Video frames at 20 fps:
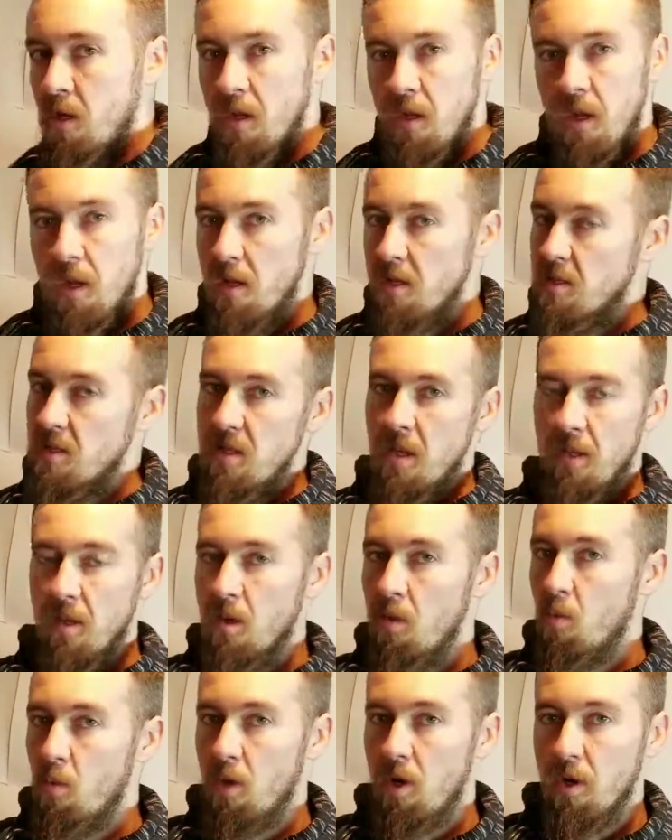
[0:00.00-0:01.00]
it's not going
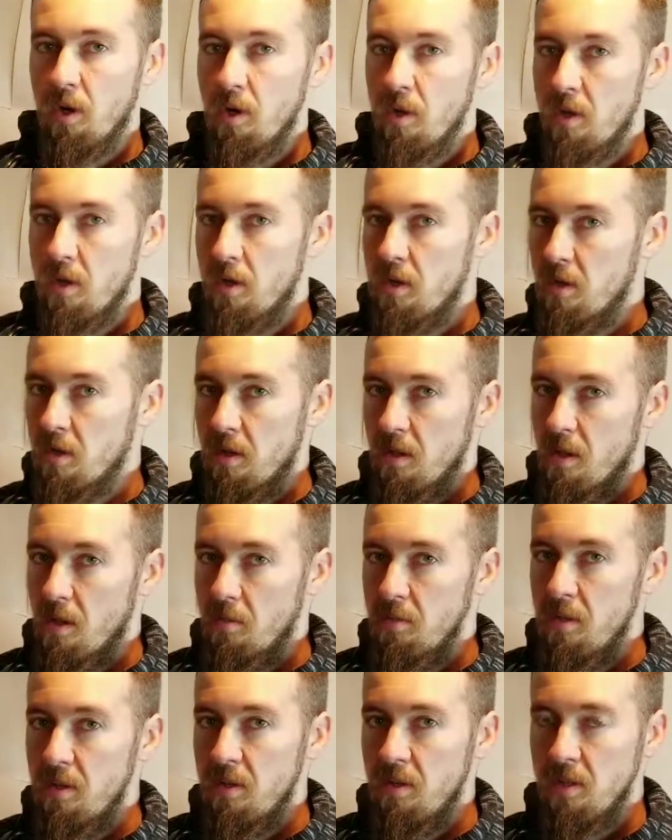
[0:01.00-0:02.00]
to work. I
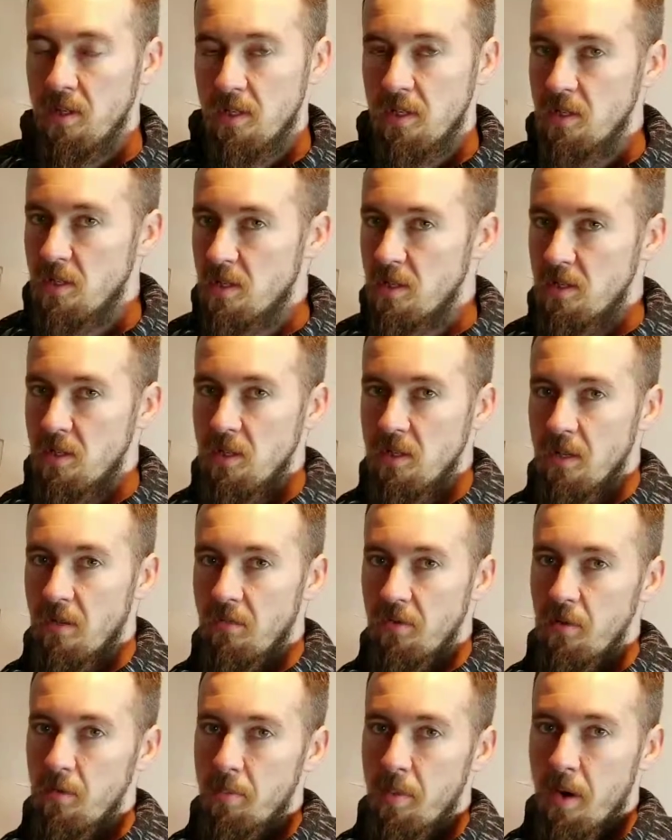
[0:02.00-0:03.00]
mean, just get yourself a
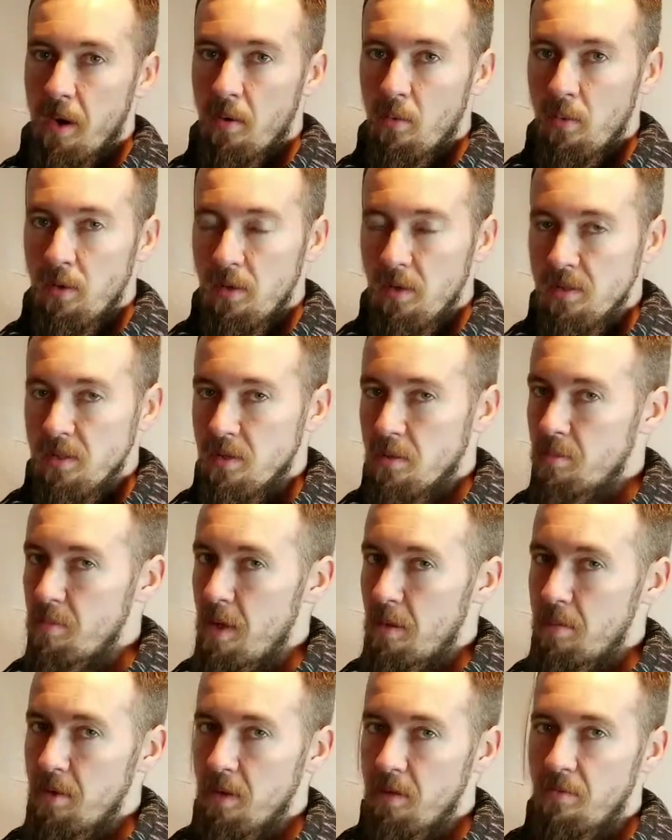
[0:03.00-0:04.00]
new pair of wheels, or
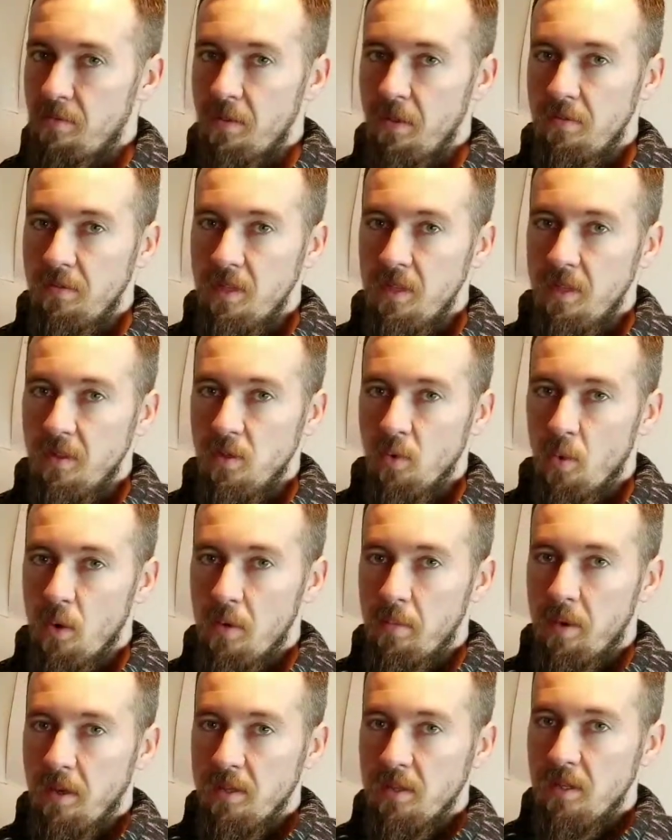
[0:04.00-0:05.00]
maybe 15, 20
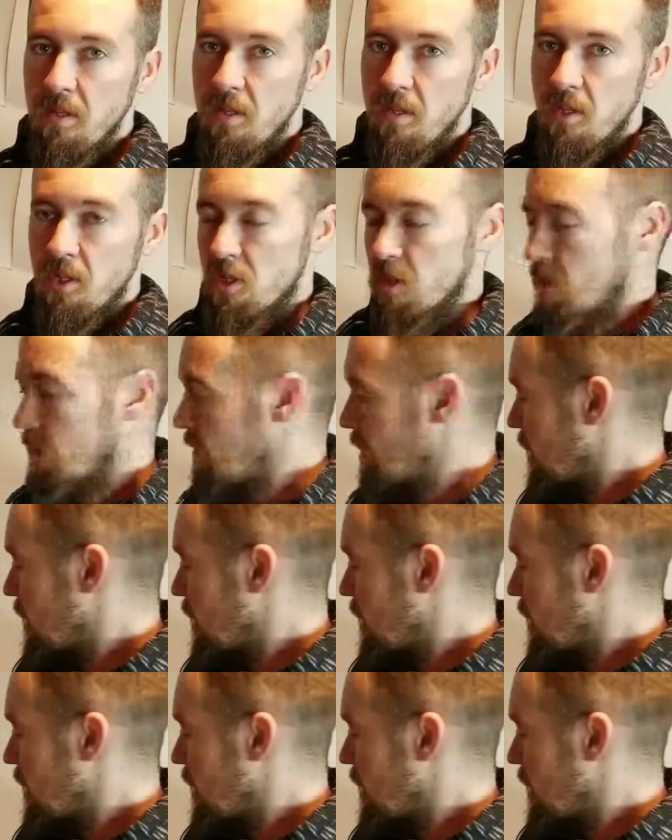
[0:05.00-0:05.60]
bucks each,